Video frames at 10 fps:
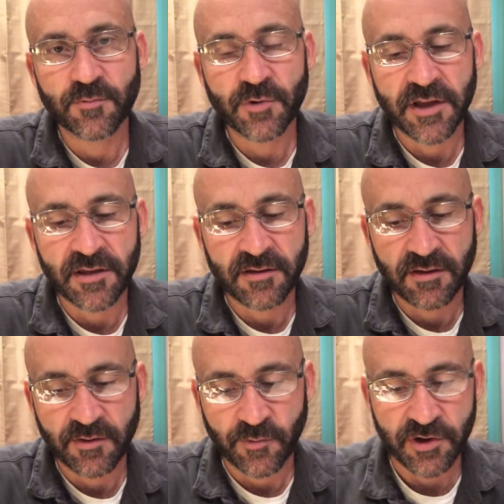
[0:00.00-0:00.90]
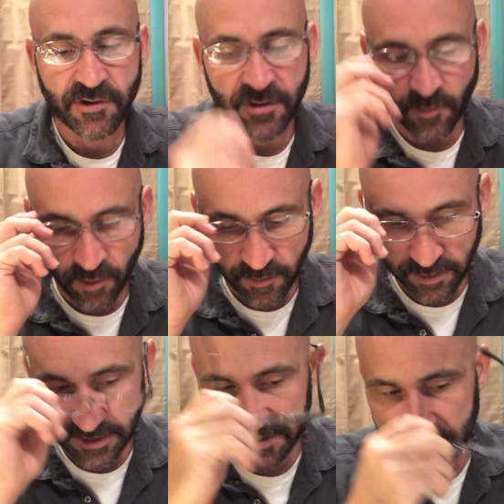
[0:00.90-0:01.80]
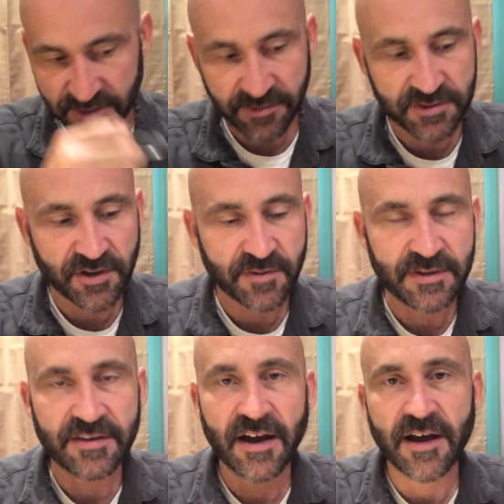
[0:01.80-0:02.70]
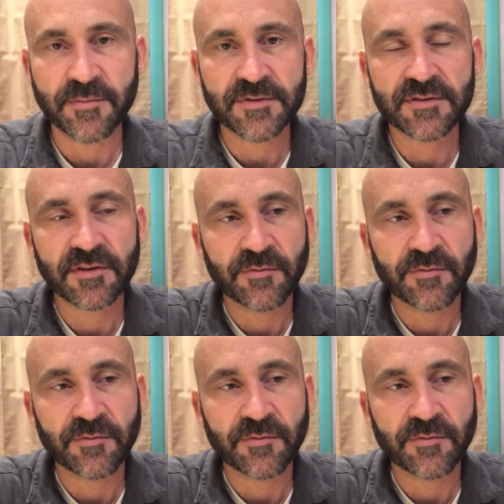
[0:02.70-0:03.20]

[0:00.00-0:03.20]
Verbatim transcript: when when you're in the workplace you know there's going to be times